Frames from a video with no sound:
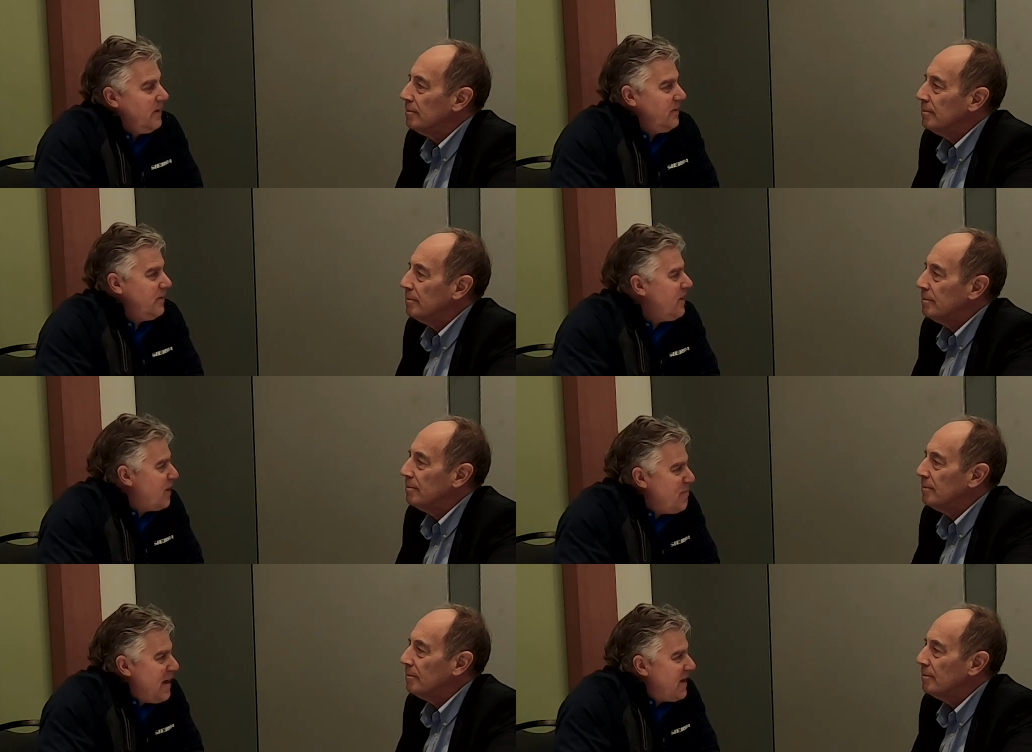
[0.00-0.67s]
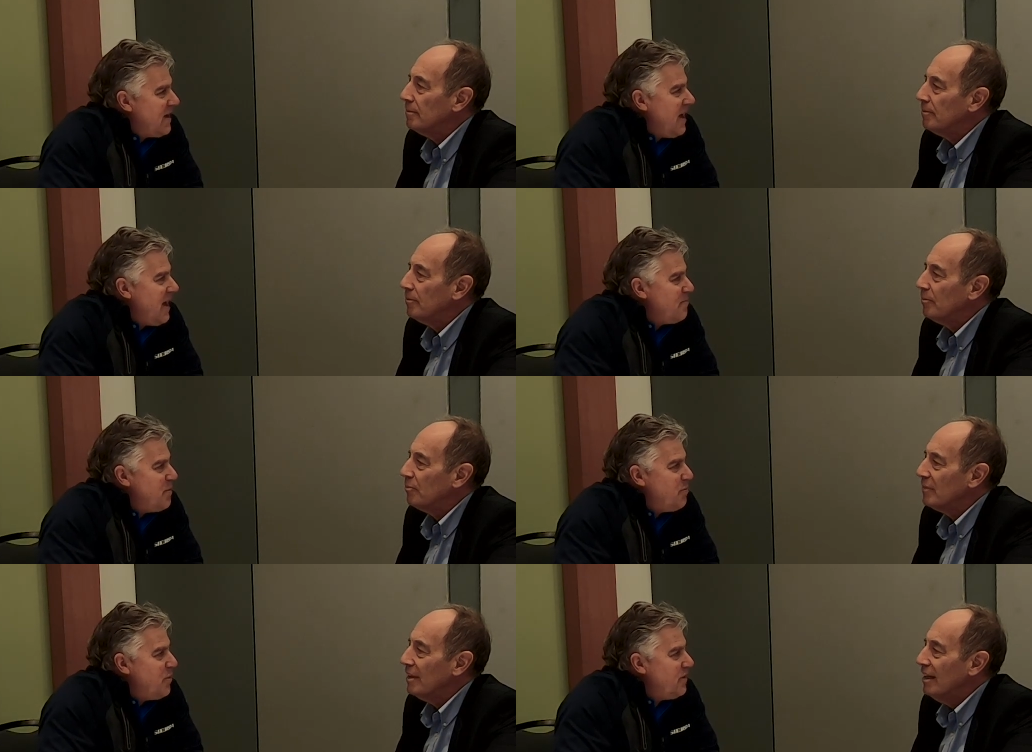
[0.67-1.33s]
Speaker 1: You're not a bad guy,
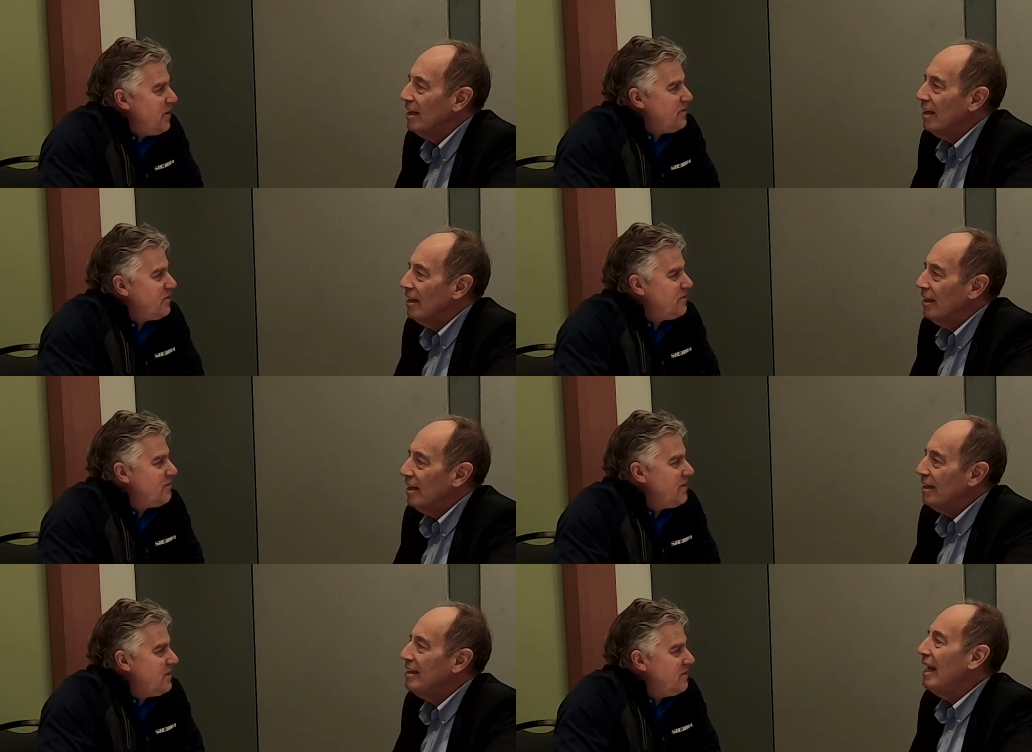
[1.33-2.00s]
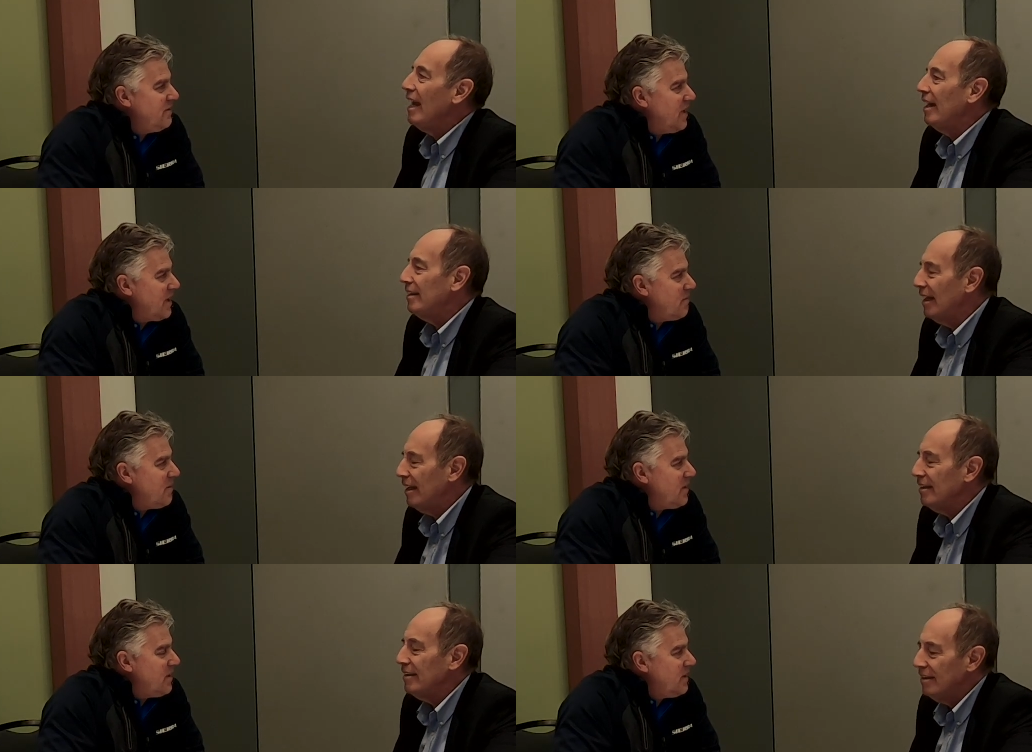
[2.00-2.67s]
but boy, they sure treated
Speaker 2: you. Yeah,
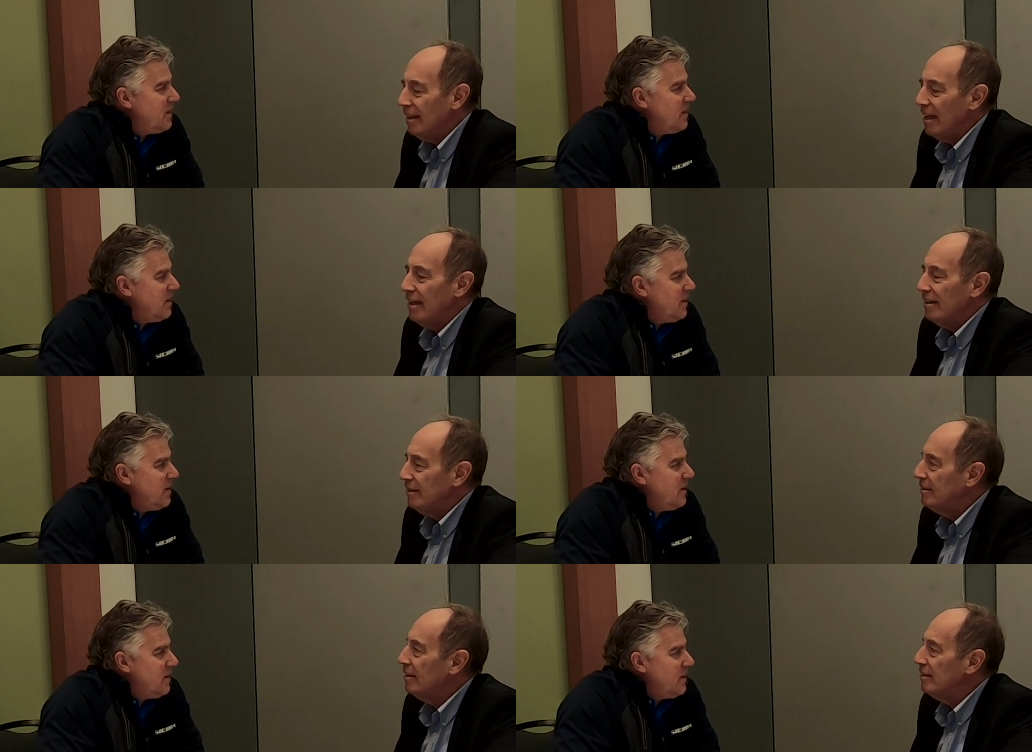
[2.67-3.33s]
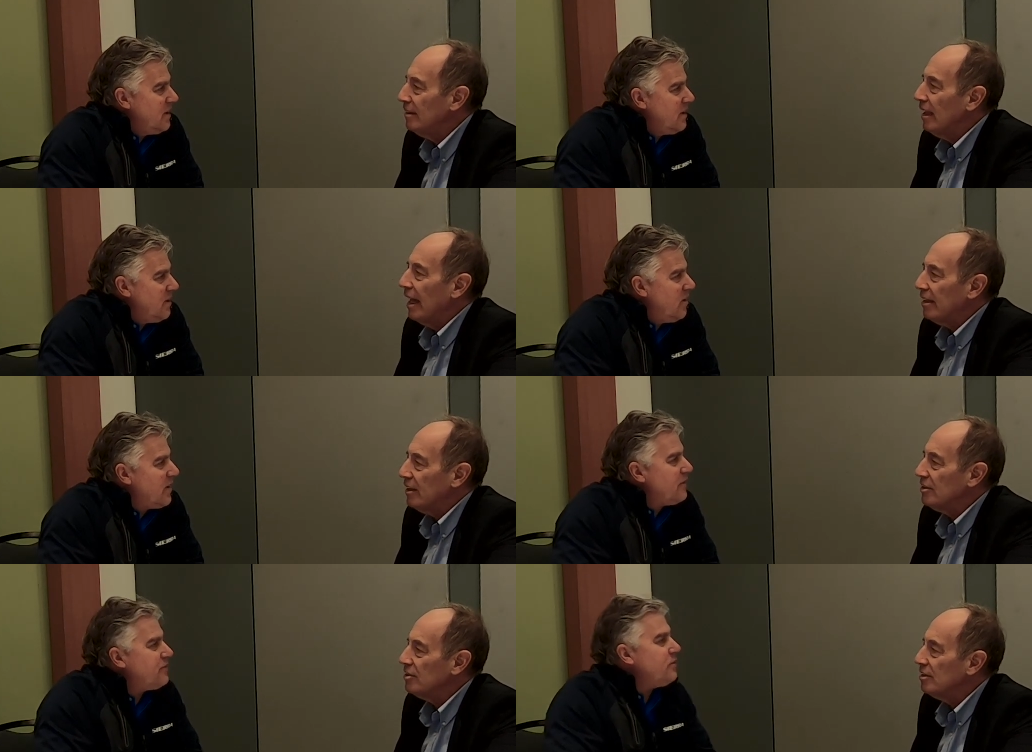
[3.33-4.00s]
they, they didn't like it.
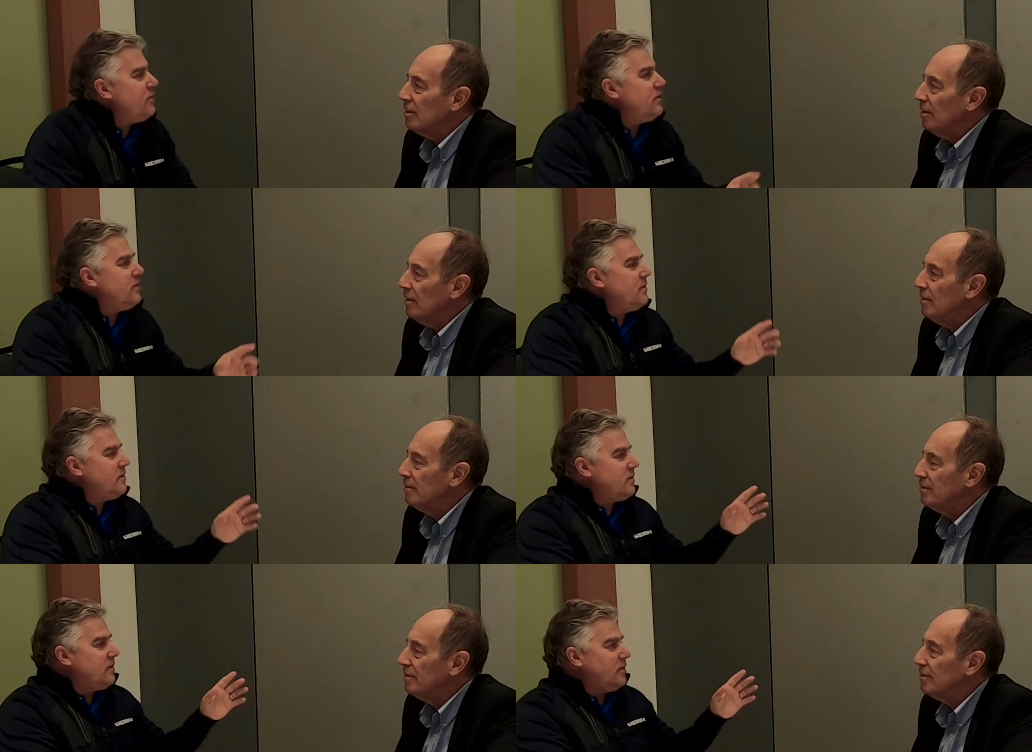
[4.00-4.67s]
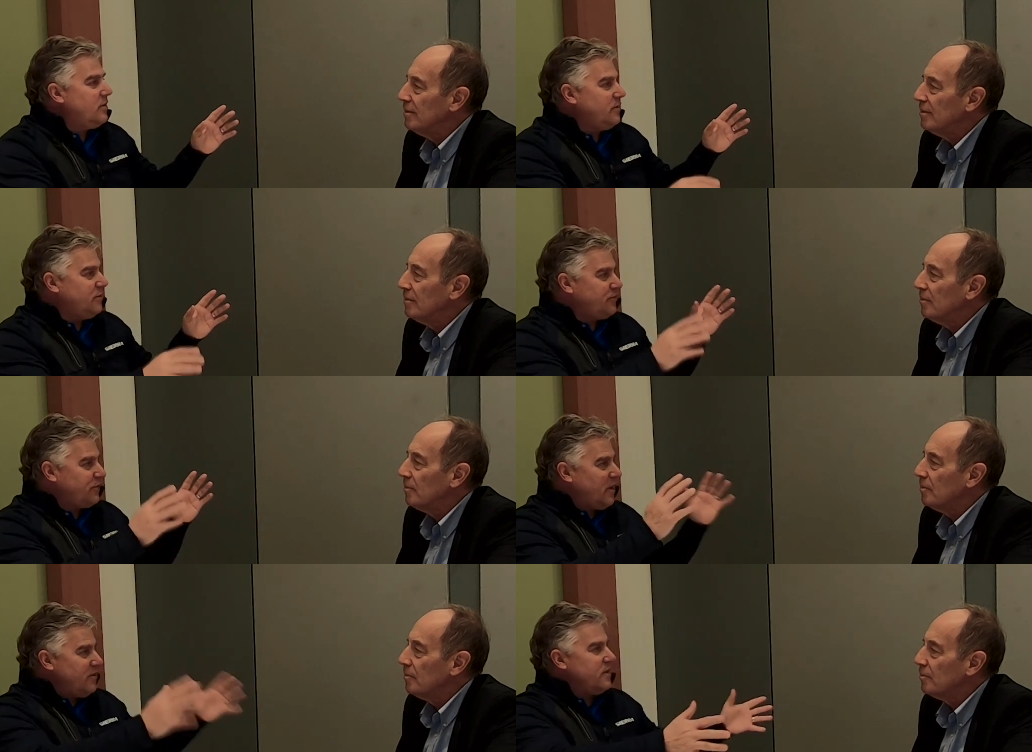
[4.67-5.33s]
Okay, so you,
Speaker 1: you
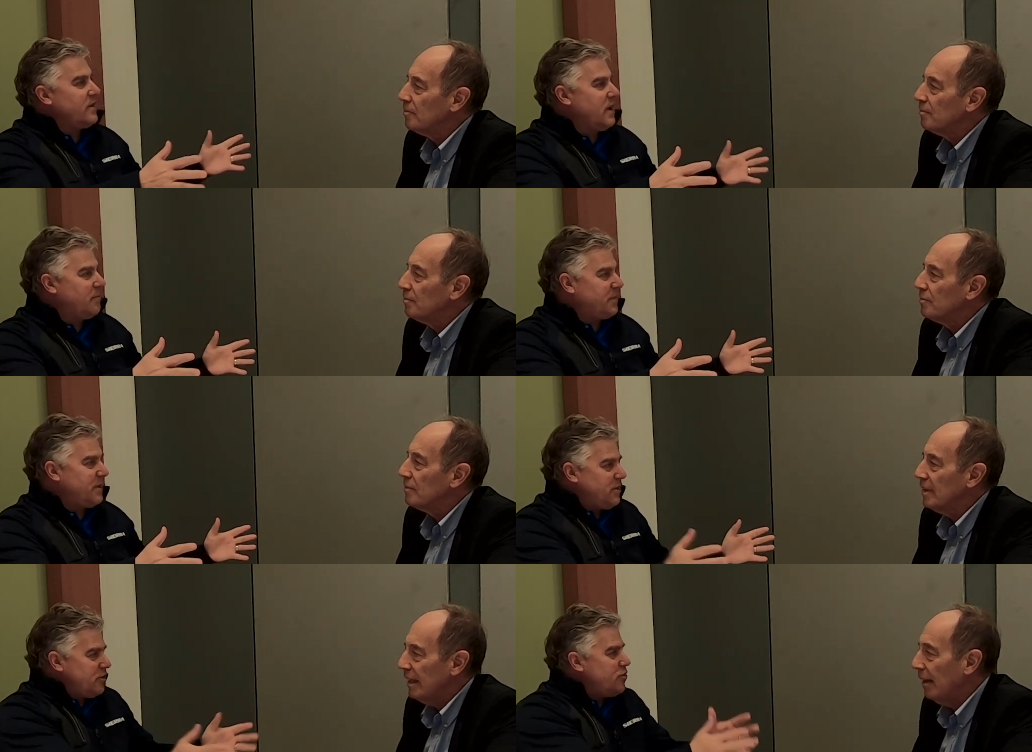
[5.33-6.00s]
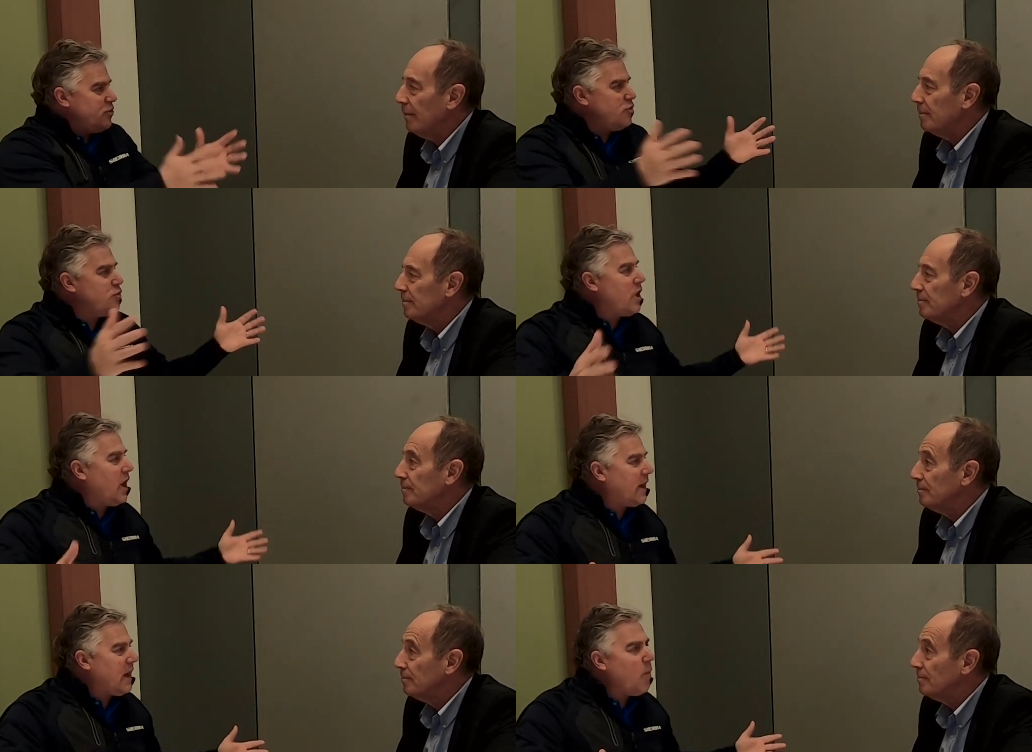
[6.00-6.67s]
sell your company. Yeah. You, you
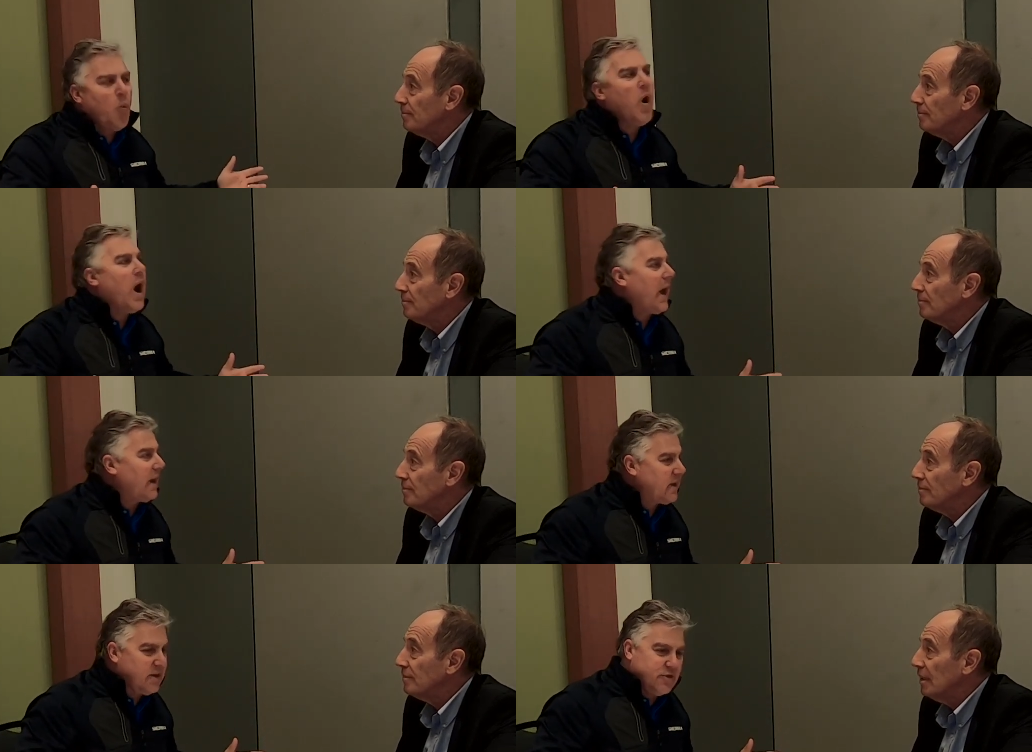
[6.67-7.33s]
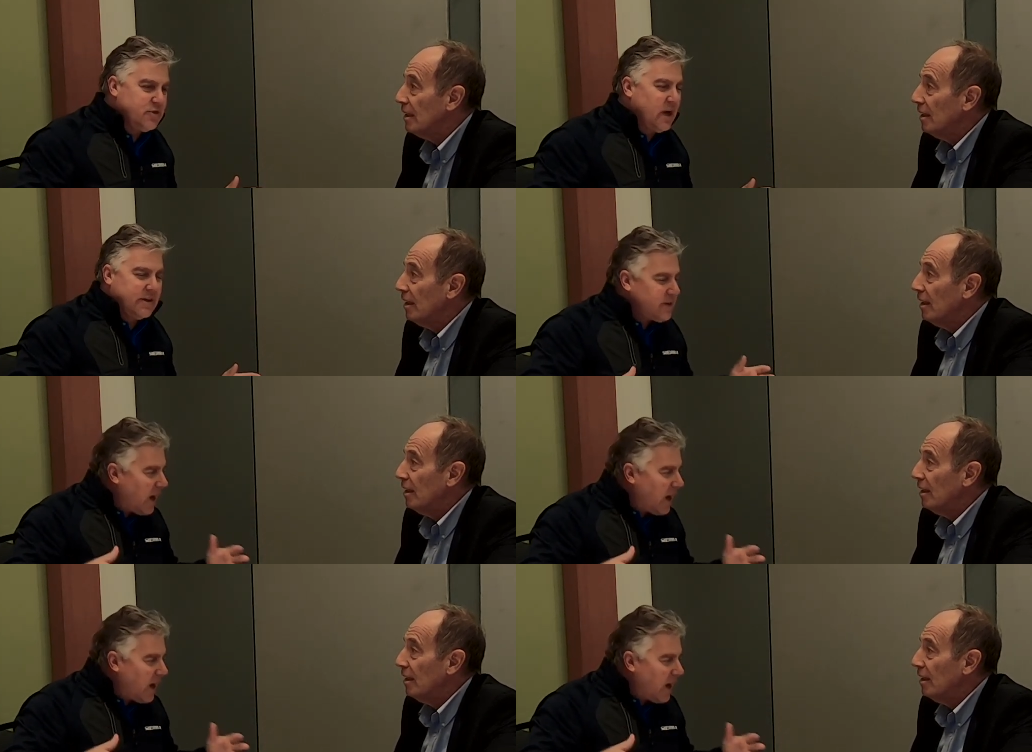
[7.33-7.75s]
got out, why? Because you got